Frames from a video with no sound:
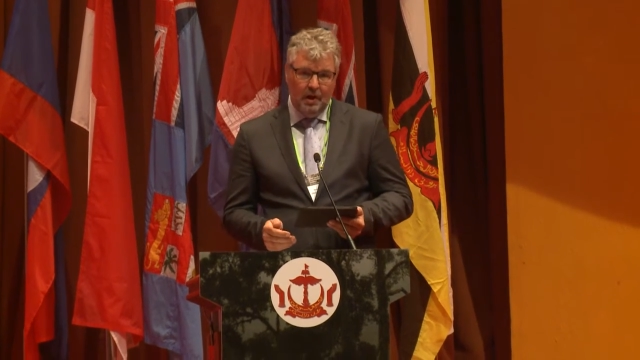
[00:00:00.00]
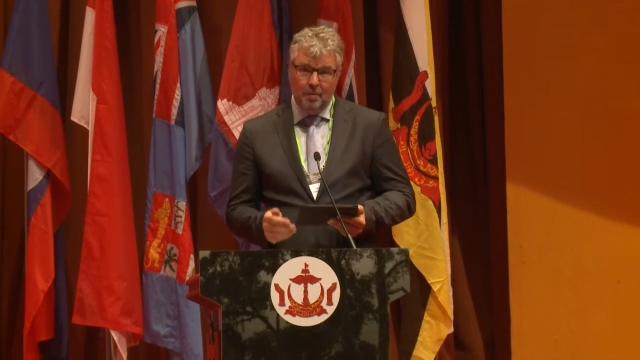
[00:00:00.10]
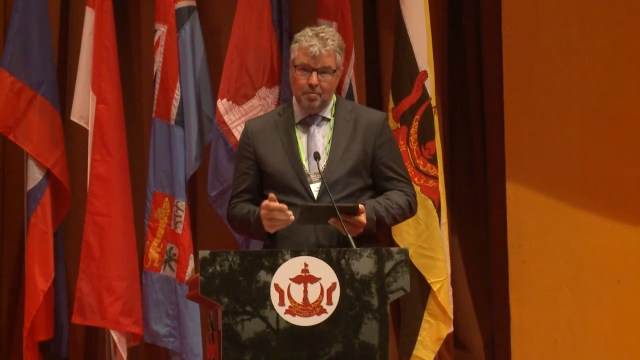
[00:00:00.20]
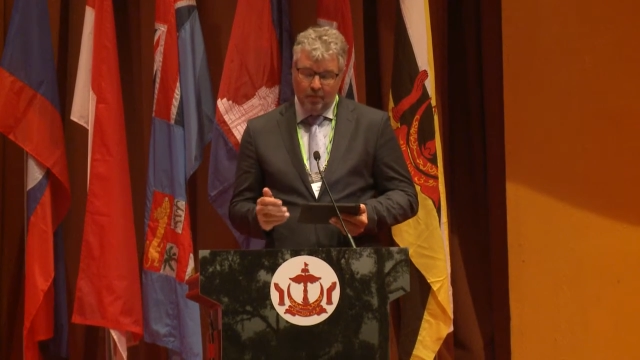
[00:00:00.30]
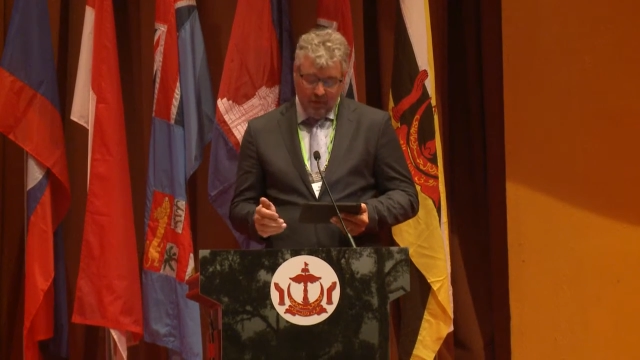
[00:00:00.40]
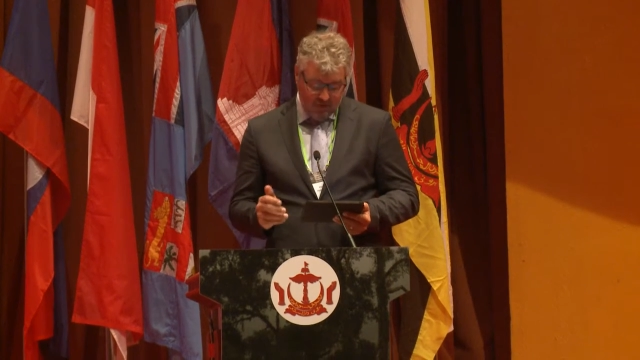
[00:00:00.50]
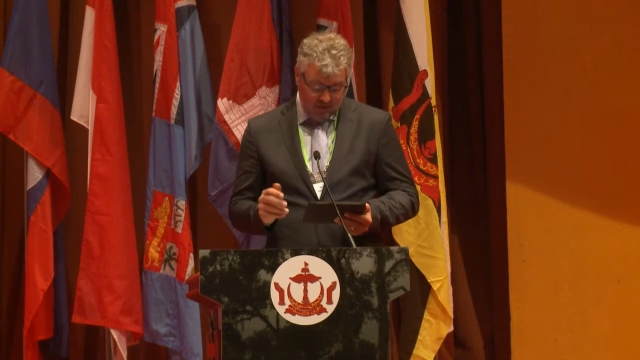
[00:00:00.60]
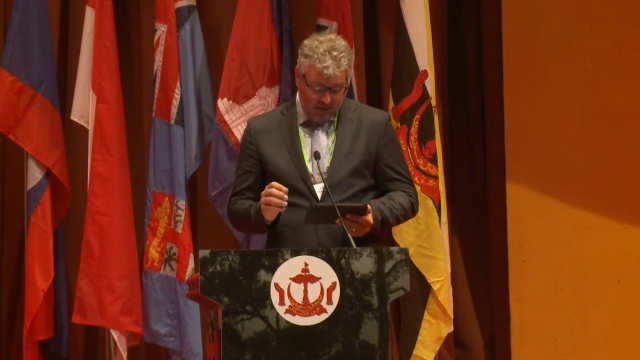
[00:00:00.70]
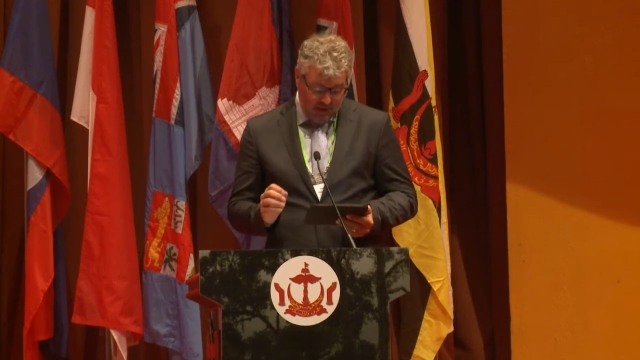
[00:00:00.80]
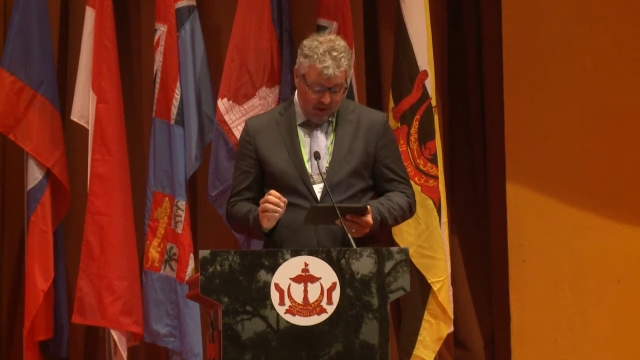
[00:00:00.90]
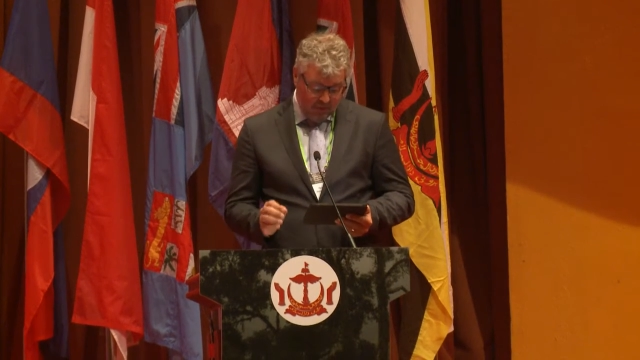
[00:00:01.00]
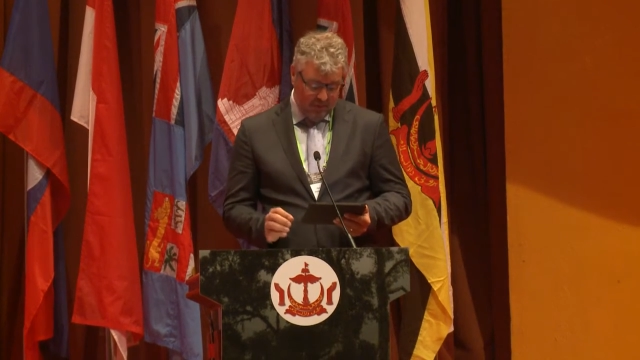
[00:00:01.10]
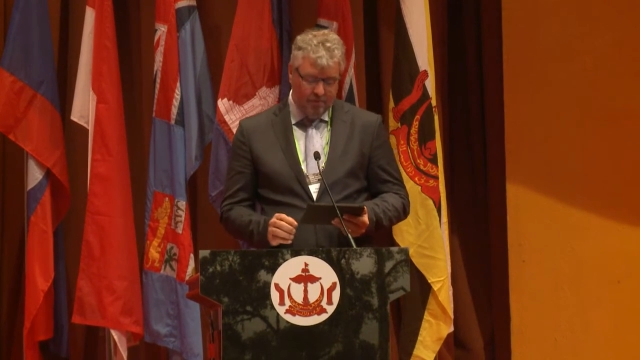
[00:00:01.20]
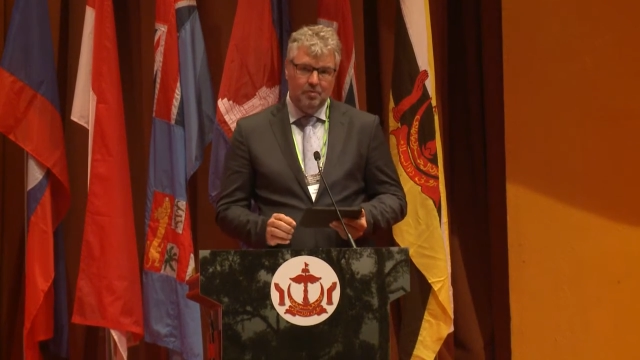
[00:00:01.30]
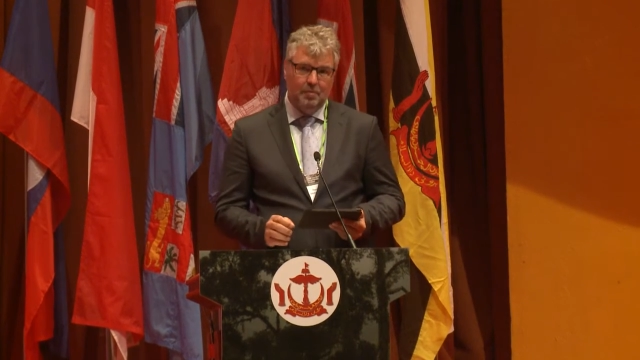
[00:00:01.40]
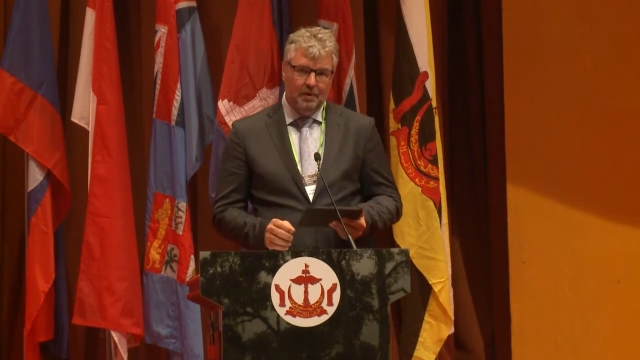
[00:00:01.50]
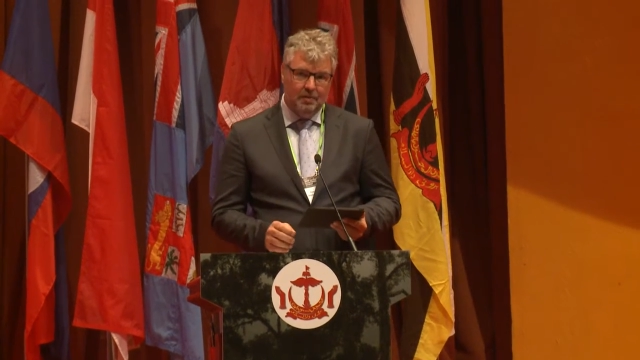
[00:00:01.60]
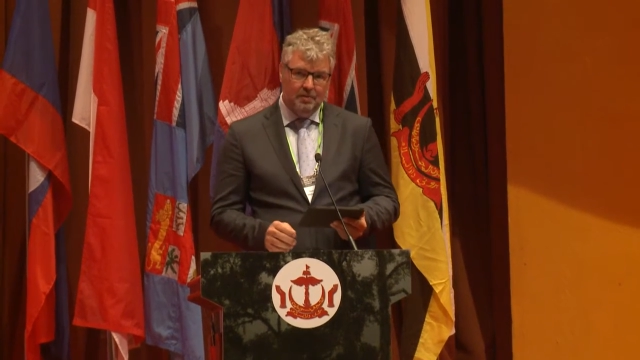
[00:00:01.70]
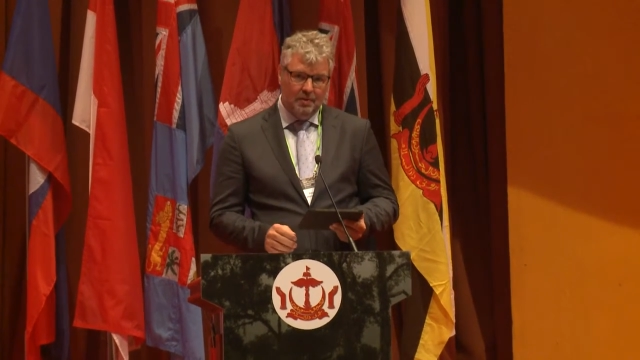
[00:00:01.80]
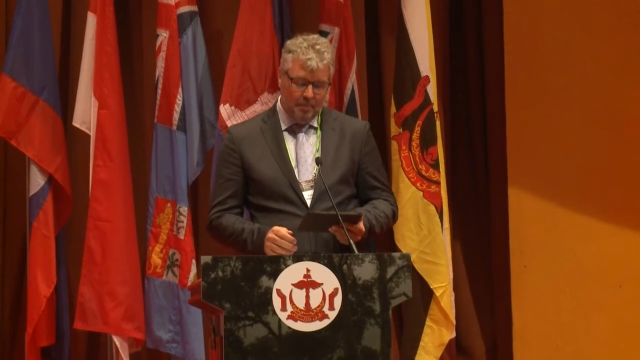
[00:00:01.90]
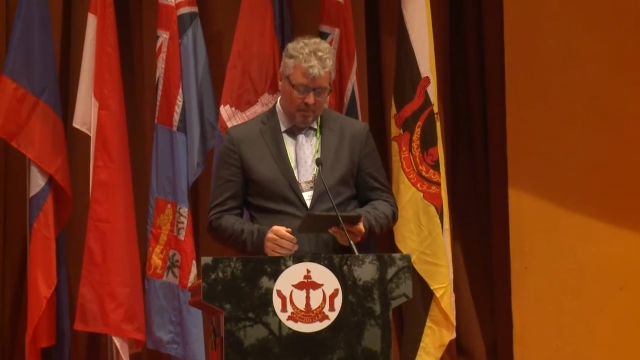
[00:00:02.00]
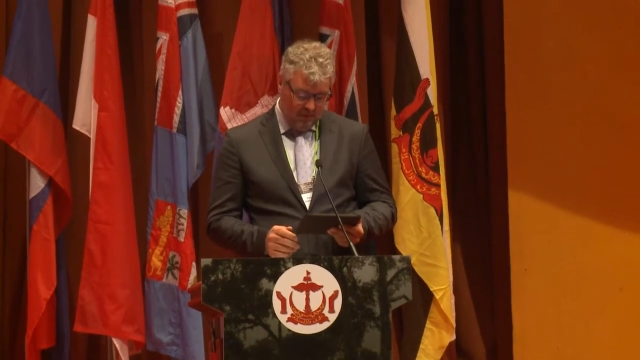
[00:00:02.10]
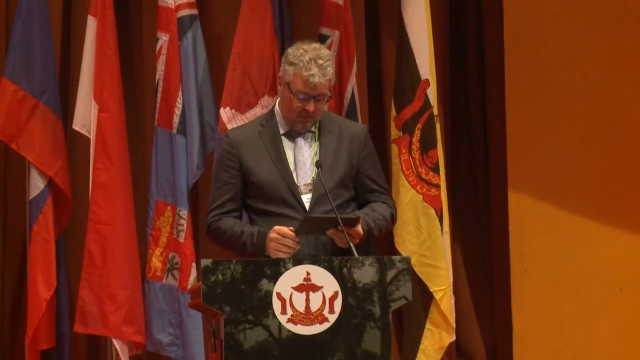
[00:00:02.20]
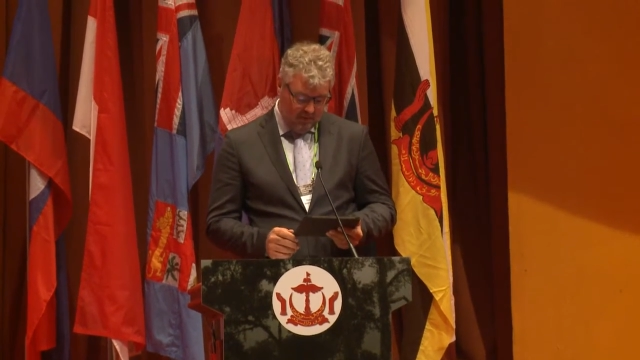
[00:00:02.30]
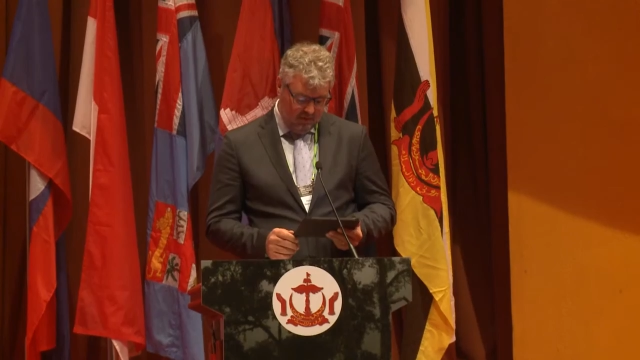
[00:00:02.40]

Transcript: and provides a language to make this happen.